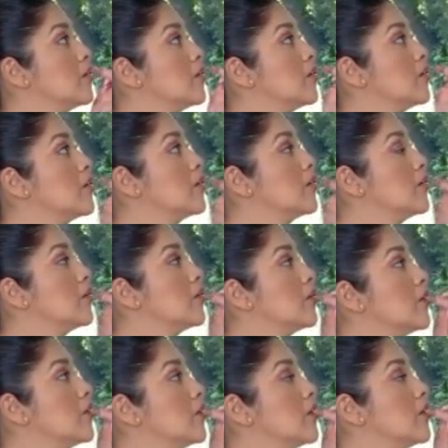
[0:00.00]
And this
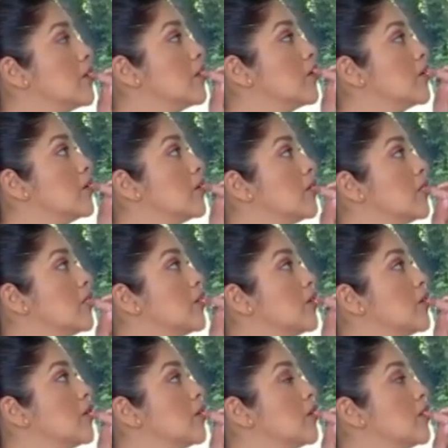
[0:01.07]
kind of has just like a
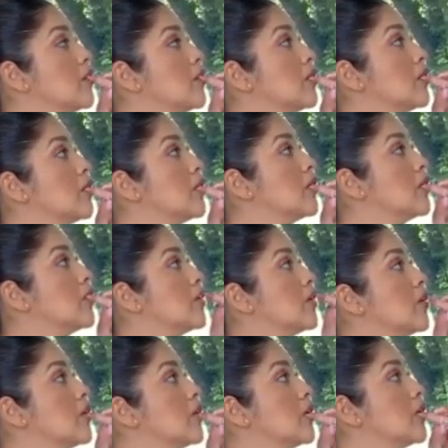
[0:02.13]
neutral,
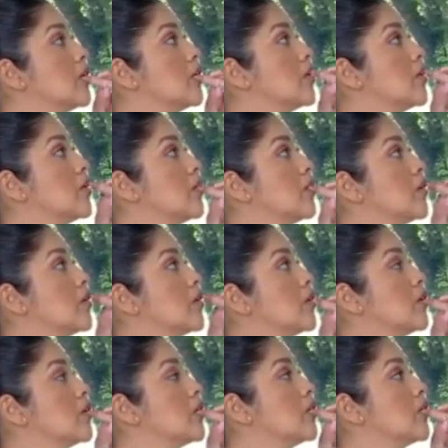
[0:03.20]

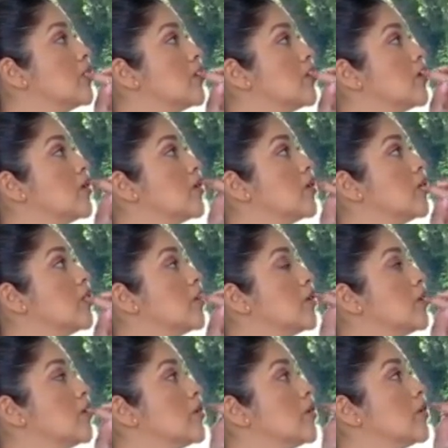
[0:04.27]
rosy wash to the
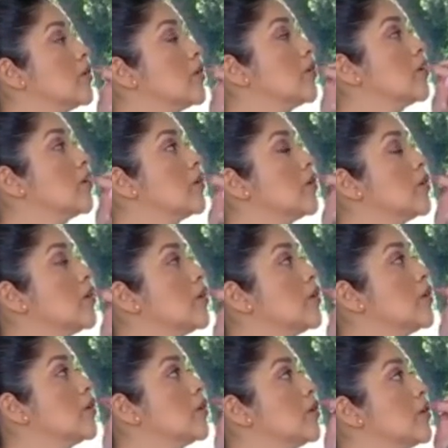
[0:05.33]
lips.
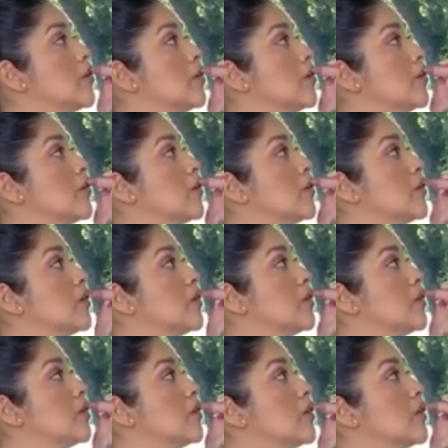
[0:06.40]
It has
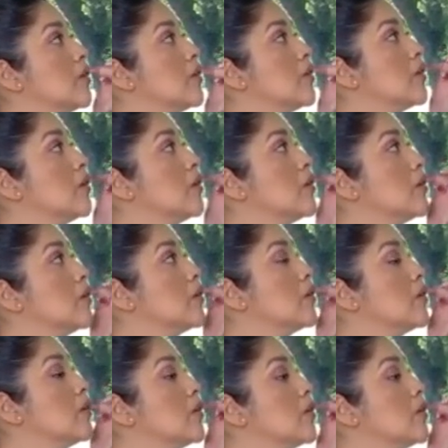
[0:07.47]
really nice
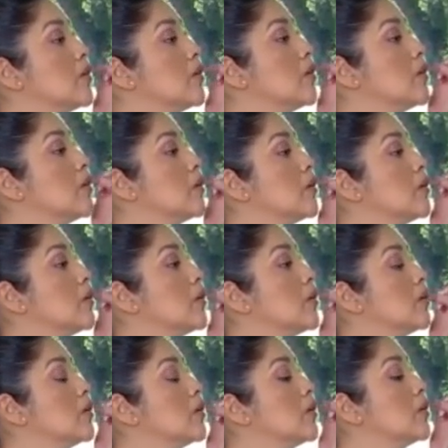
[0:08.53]
pigment and it's very
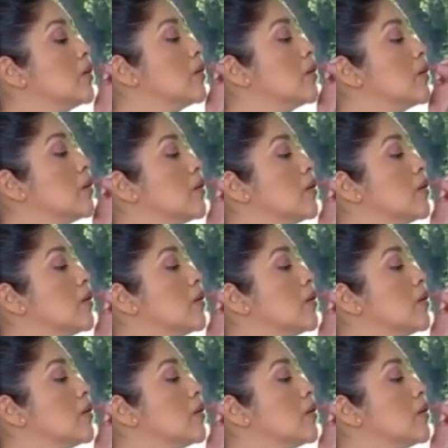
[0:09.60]
hydrating as well.